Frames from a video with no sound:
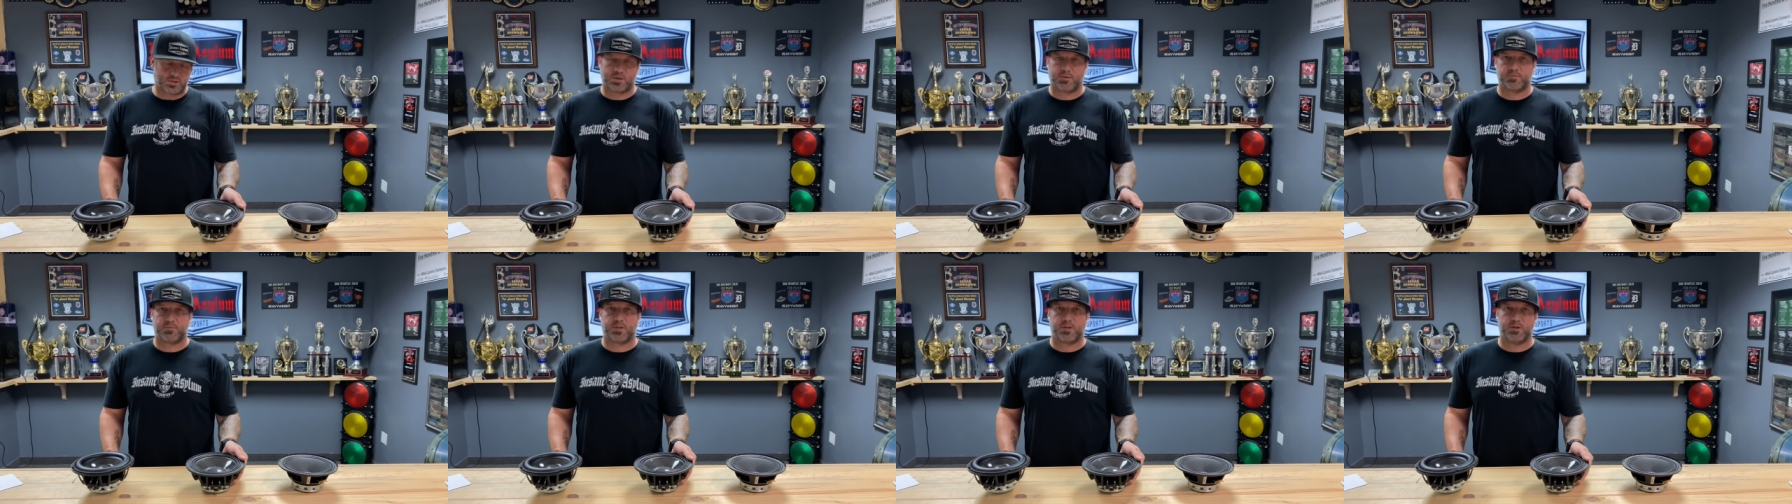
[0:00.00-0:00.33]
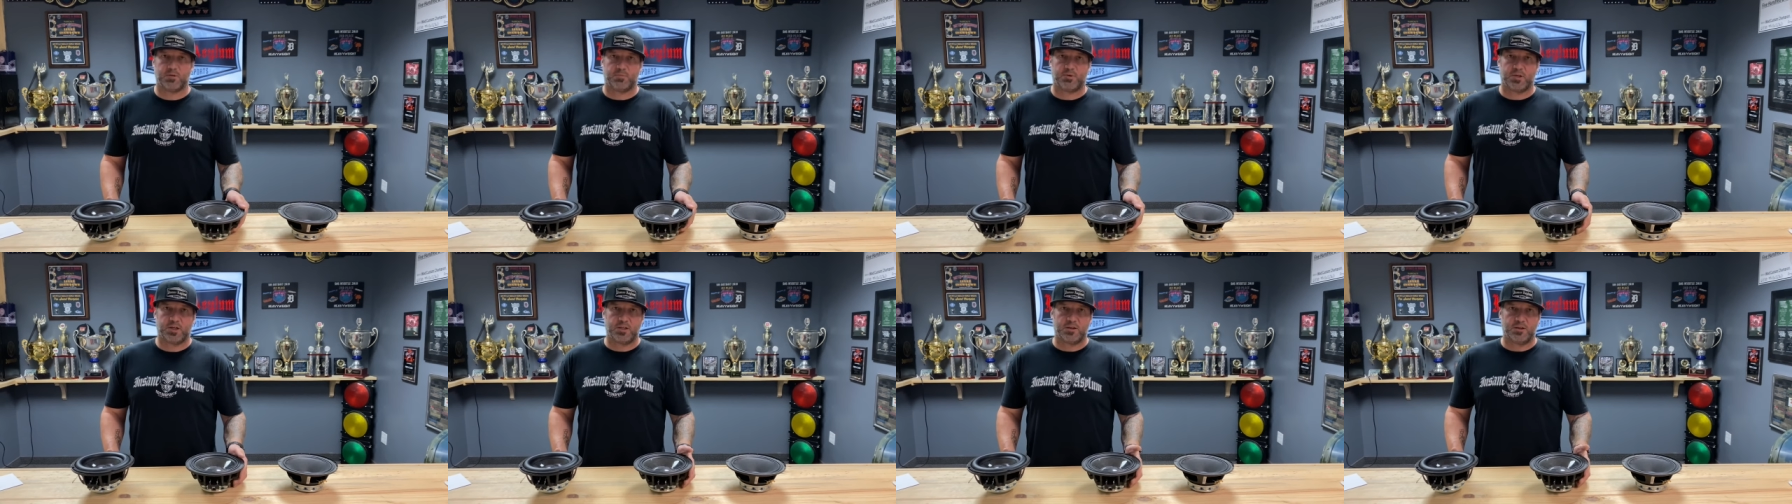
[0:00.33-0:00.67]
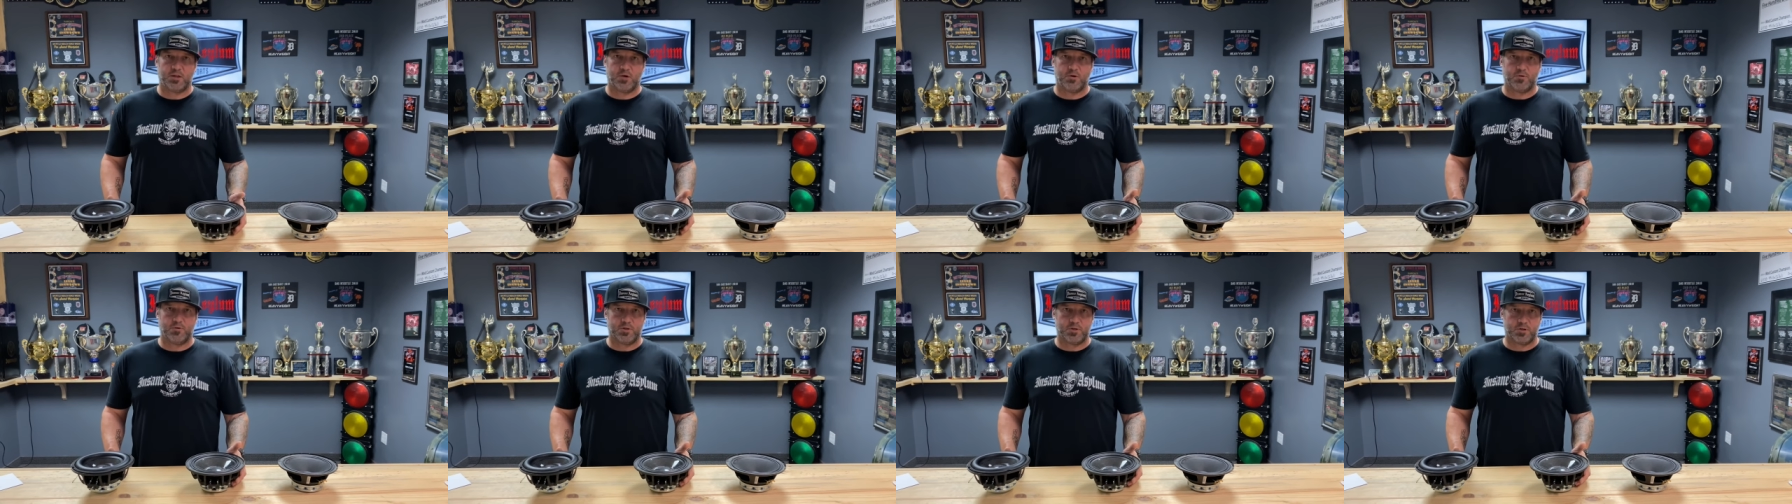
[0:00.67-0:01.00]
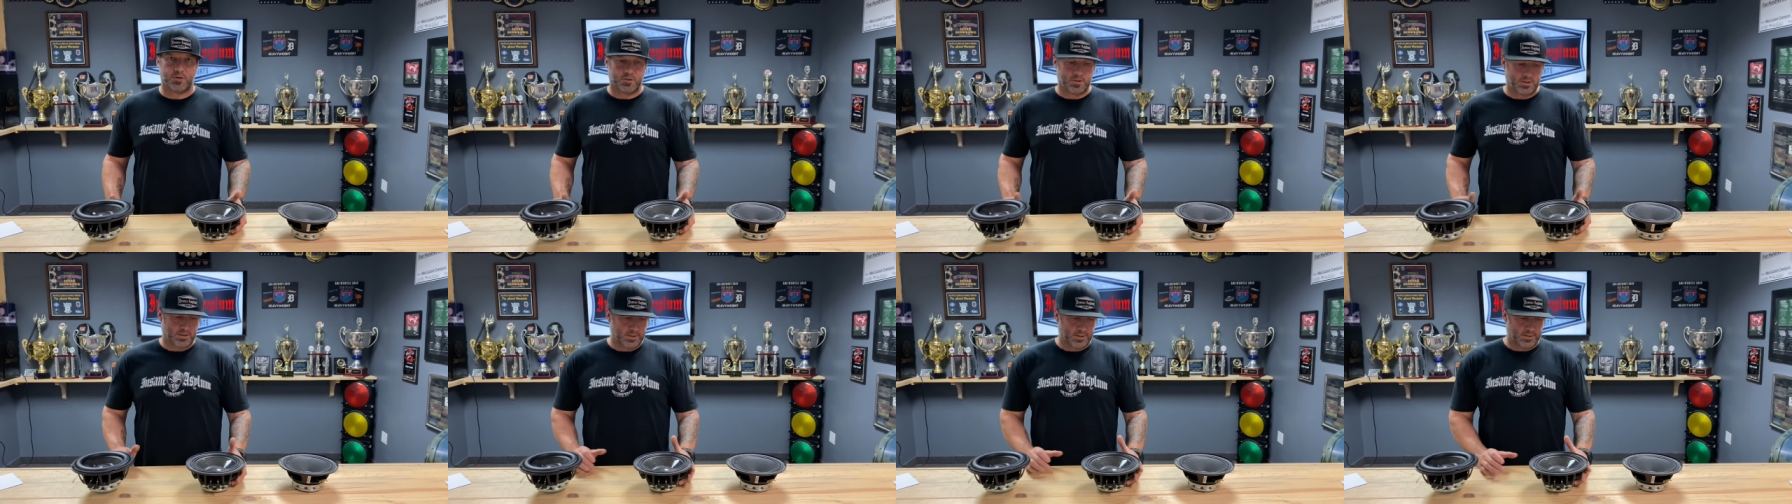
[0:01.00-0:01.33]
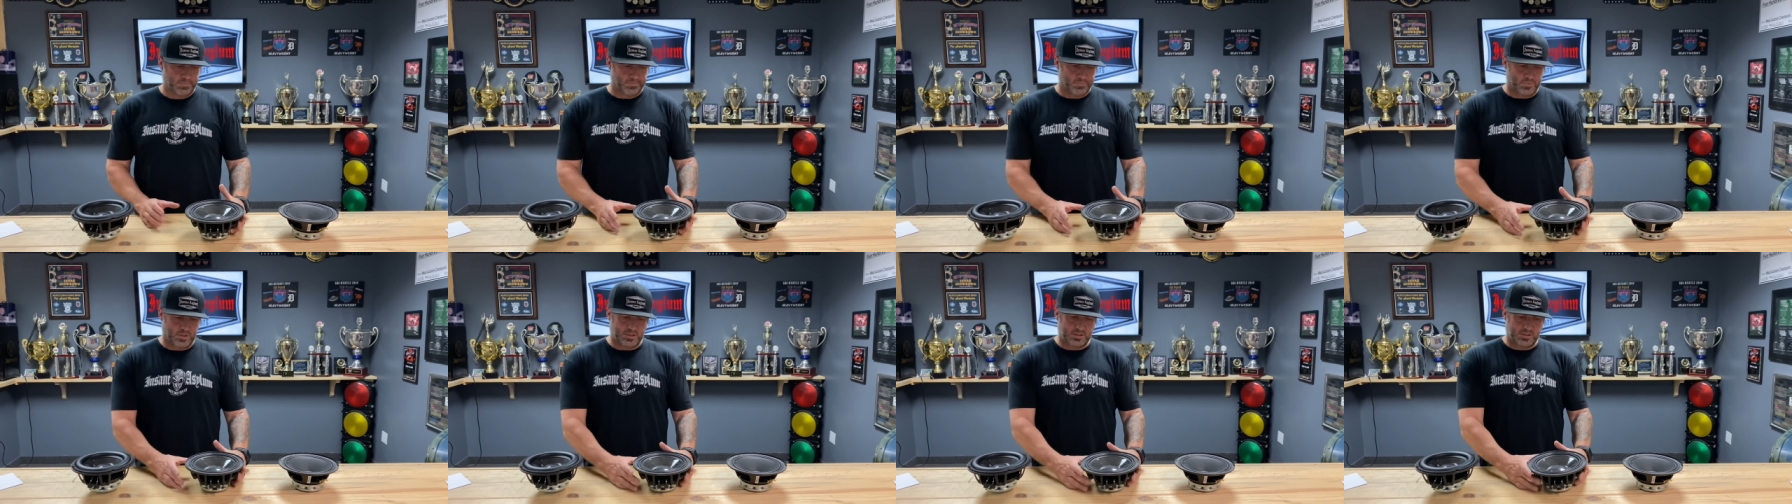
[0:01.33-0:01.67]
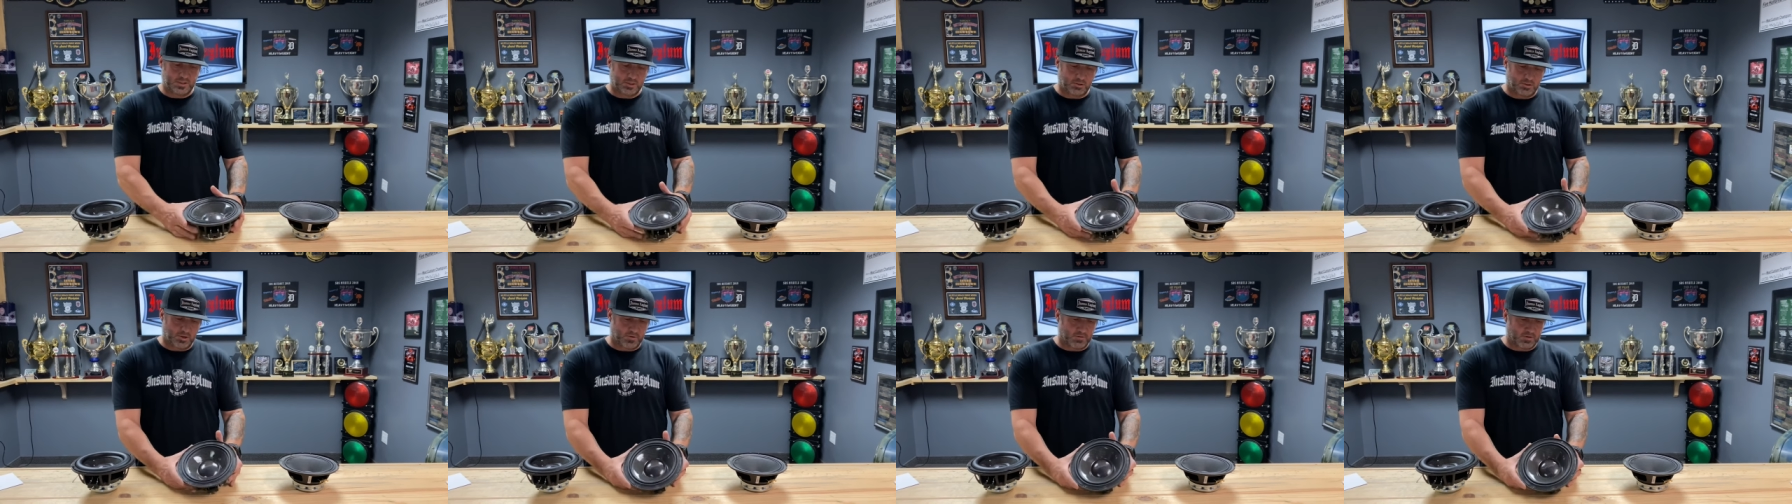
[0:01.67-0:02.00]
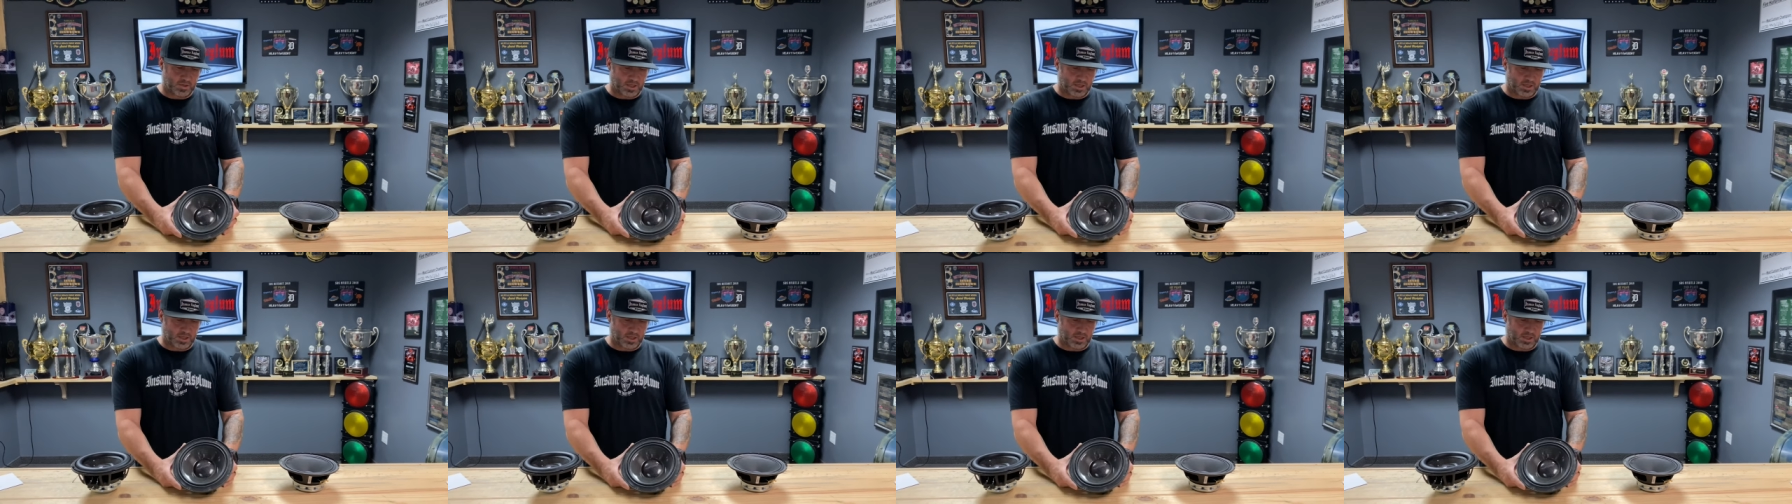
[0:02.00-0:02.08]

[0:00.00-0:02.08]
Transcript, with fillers: something to play lower. These still have a